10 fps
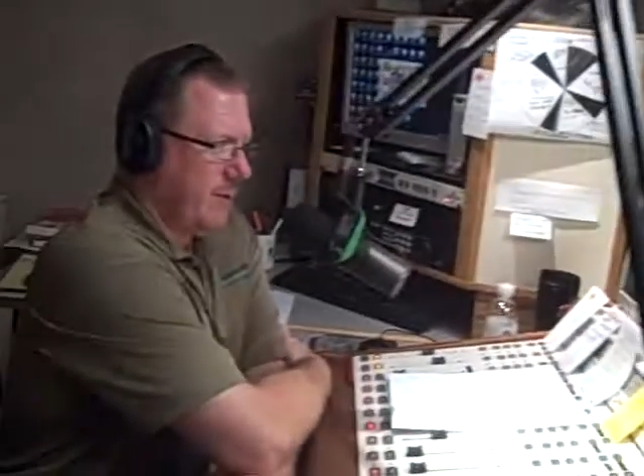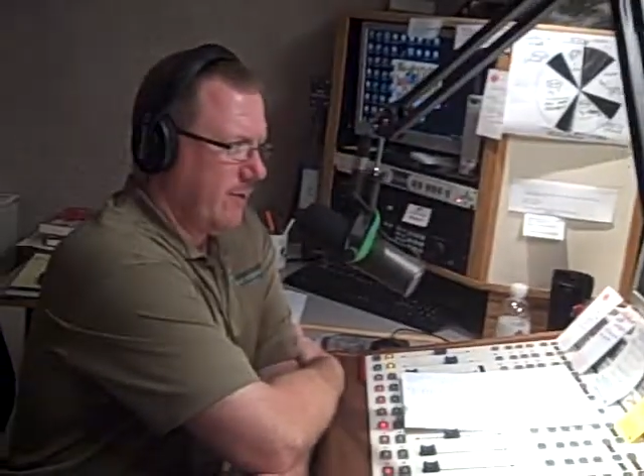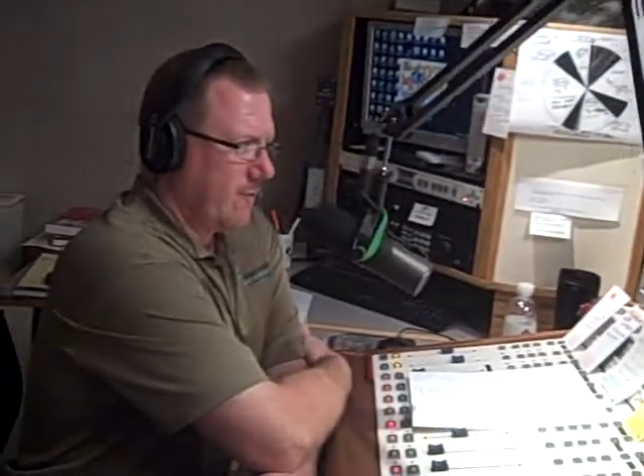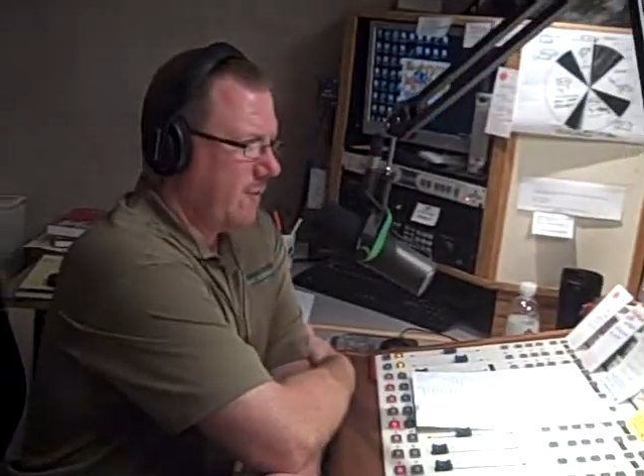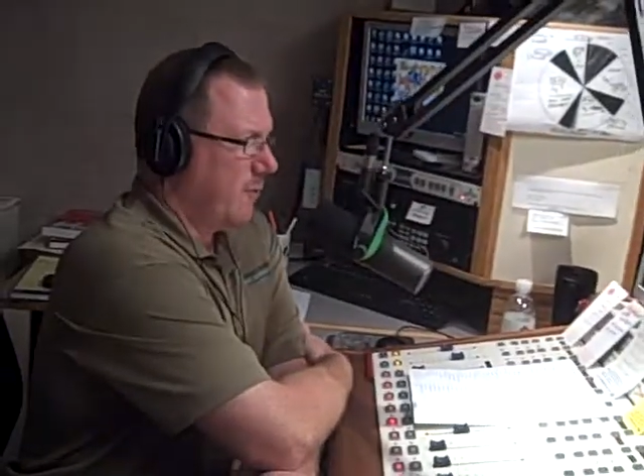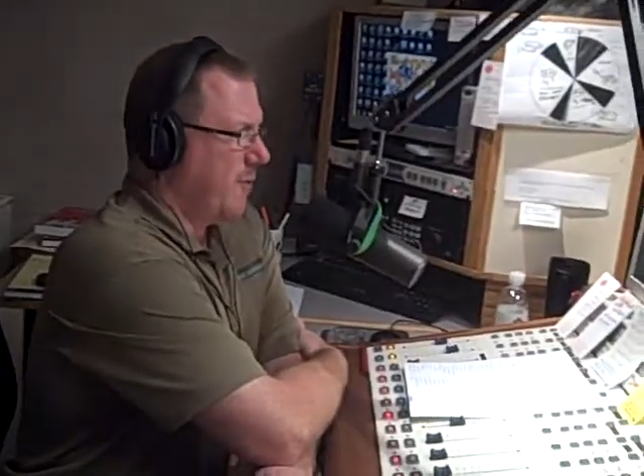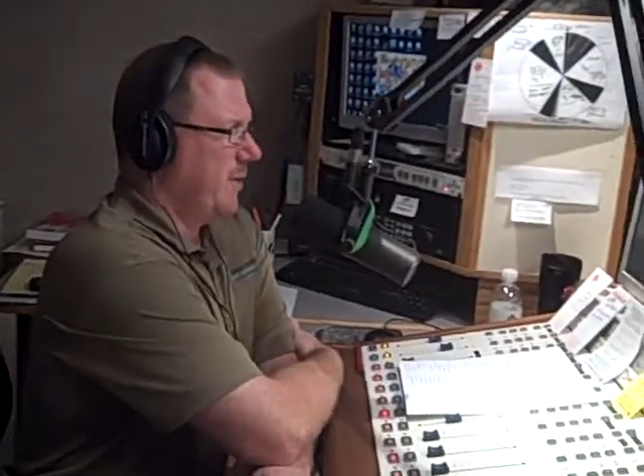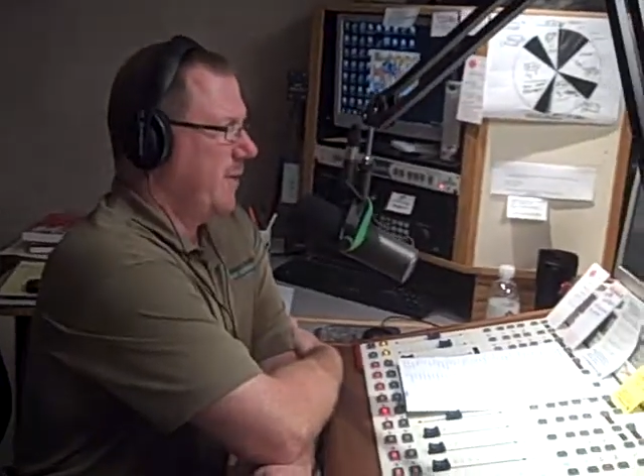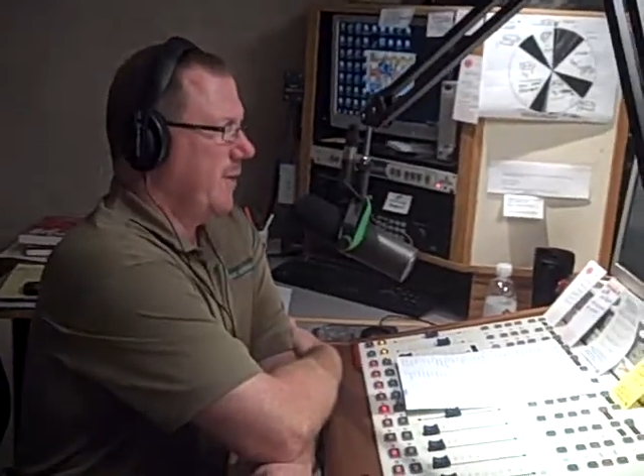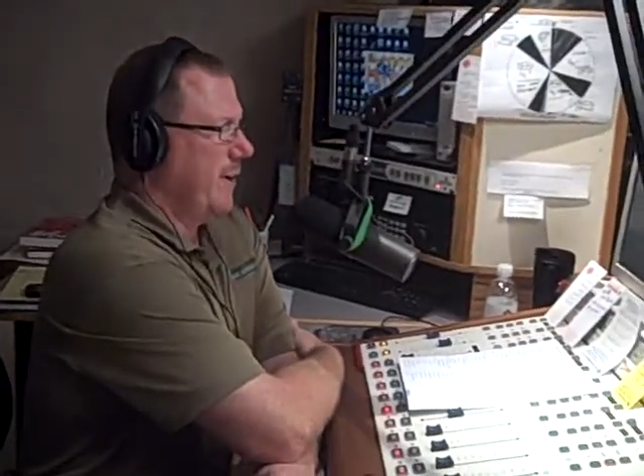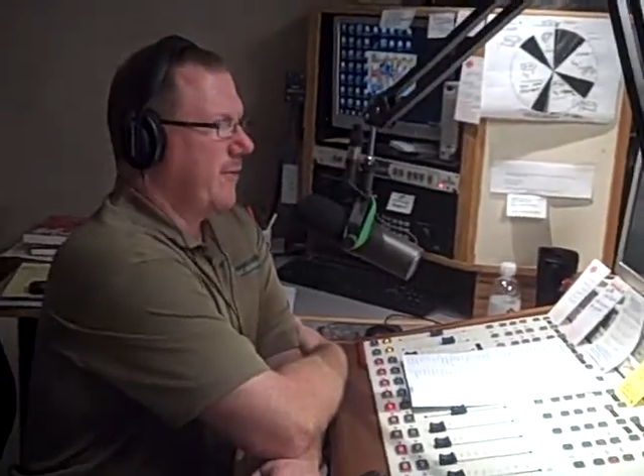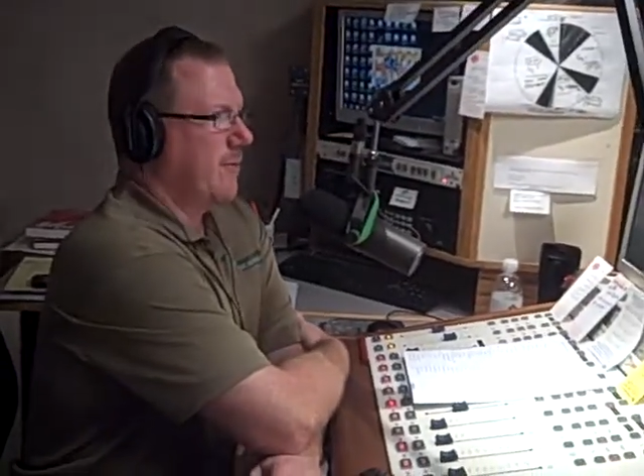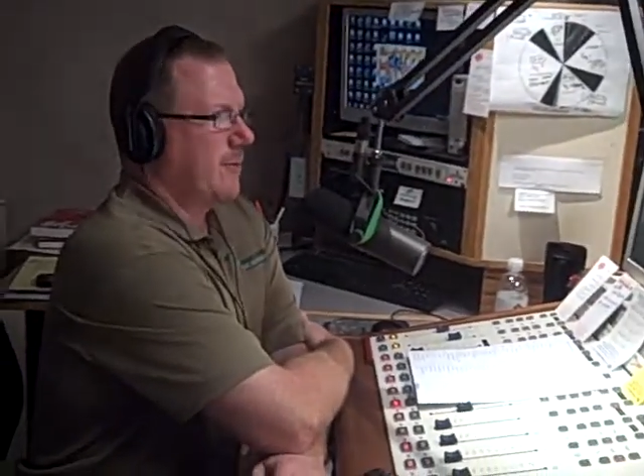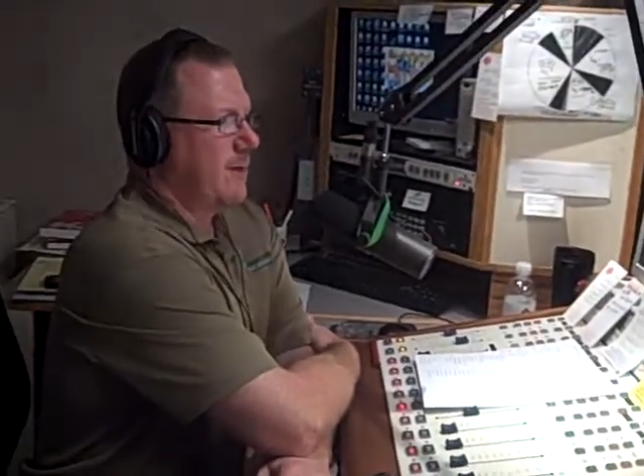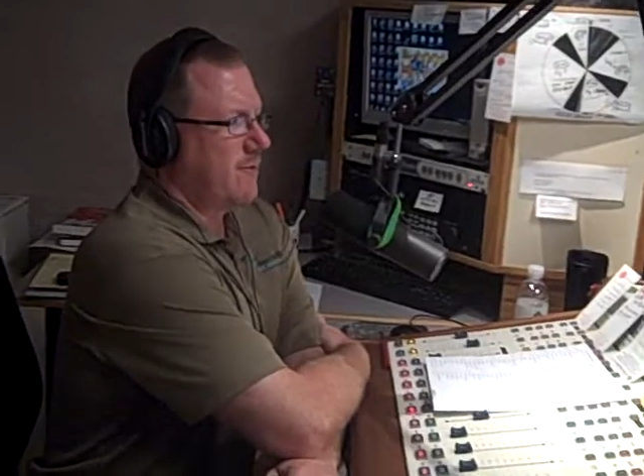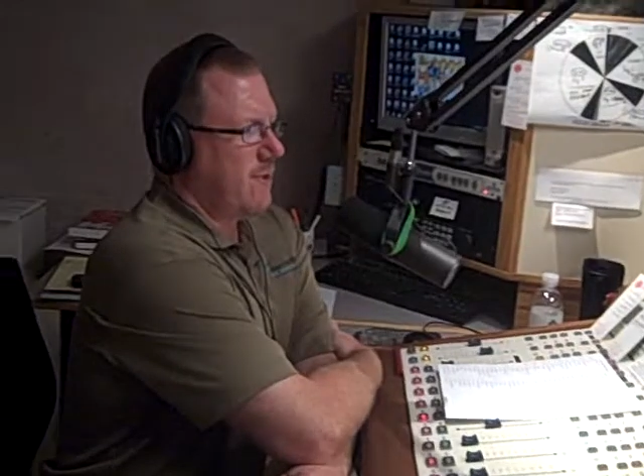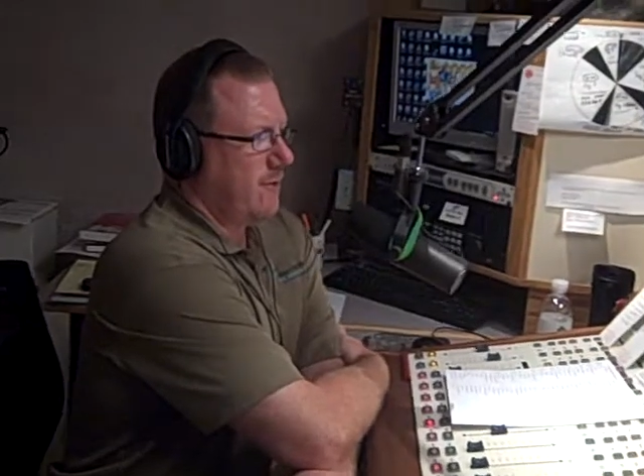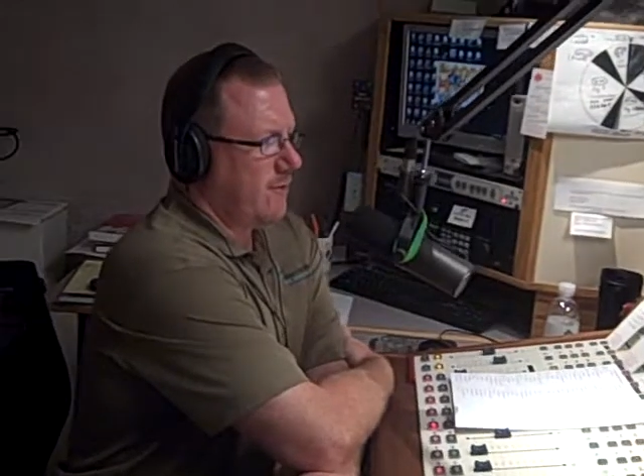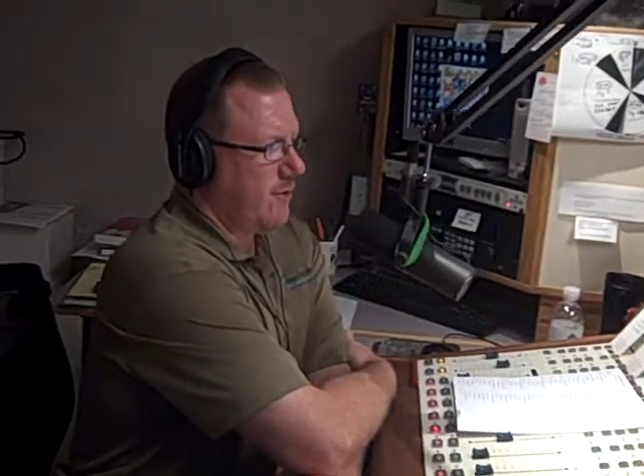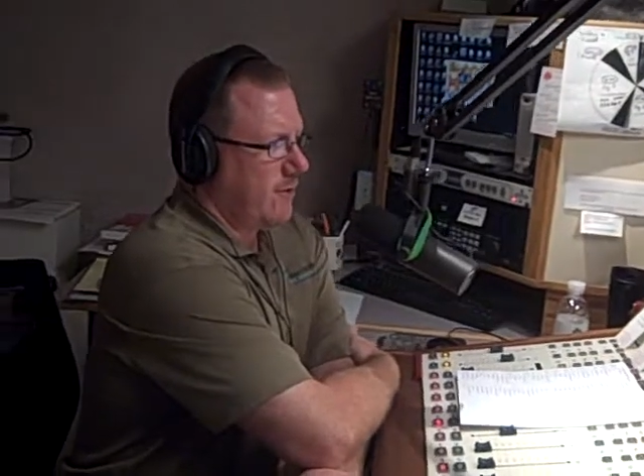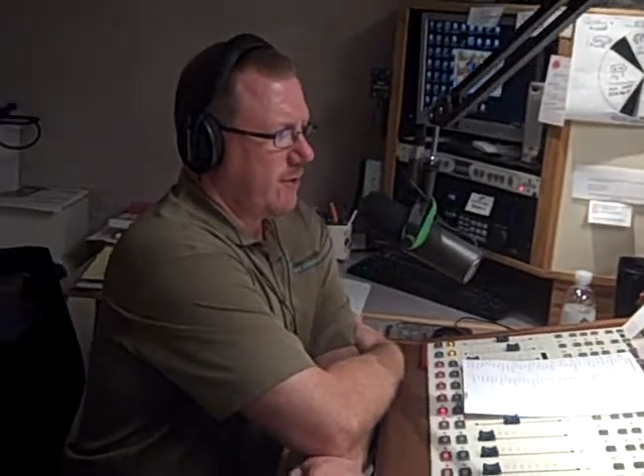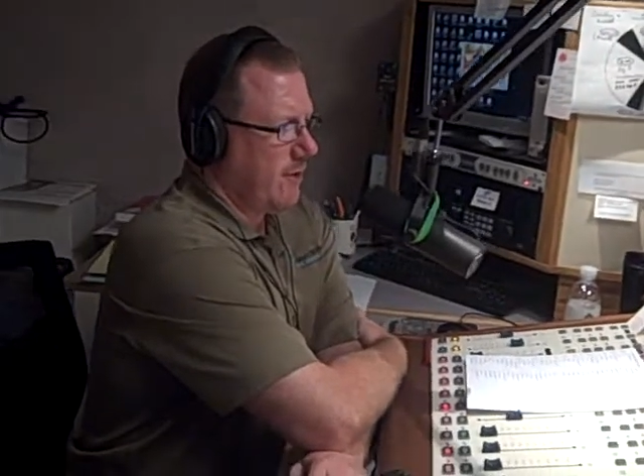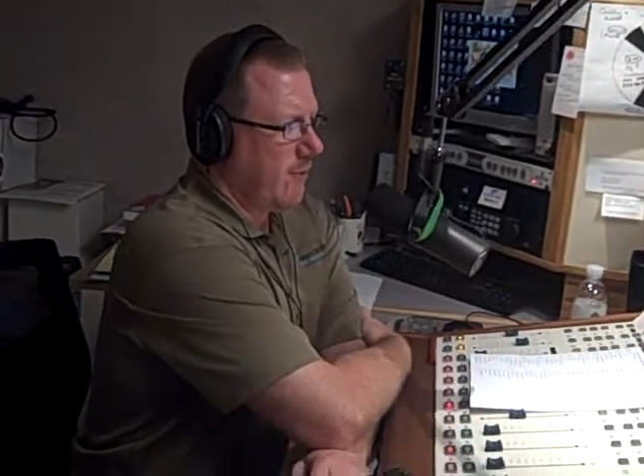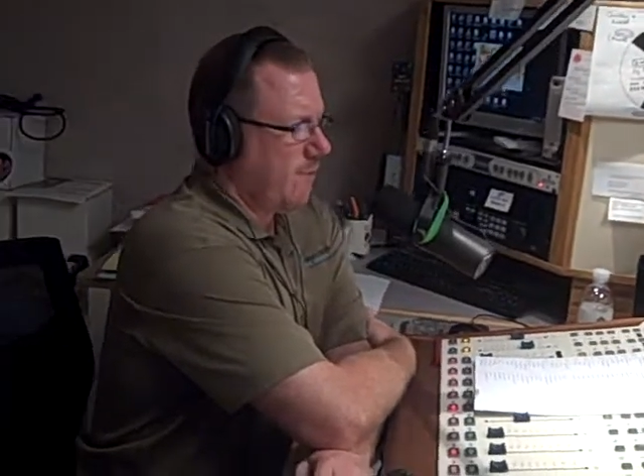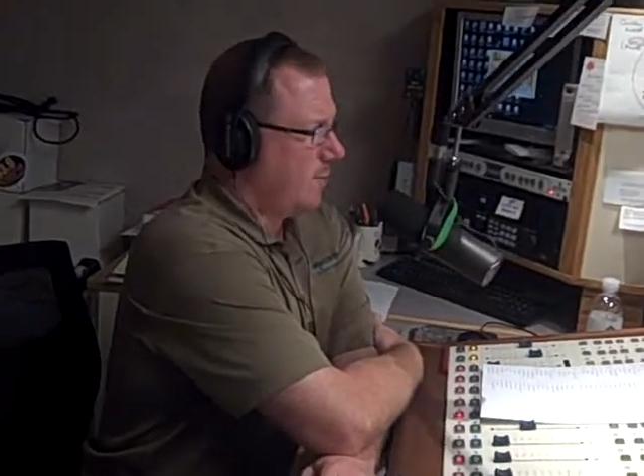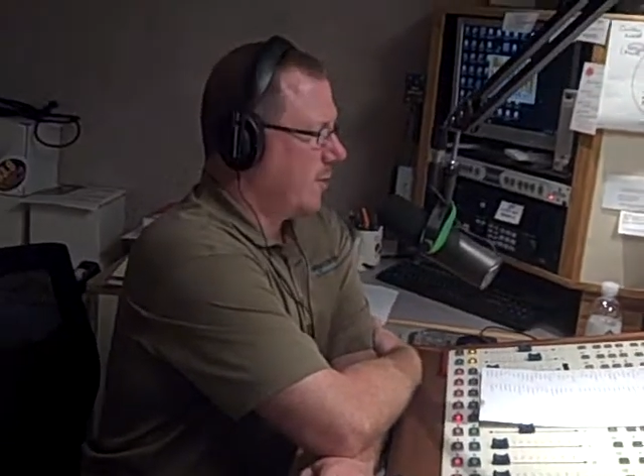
look forward to hearing the Redskins all year on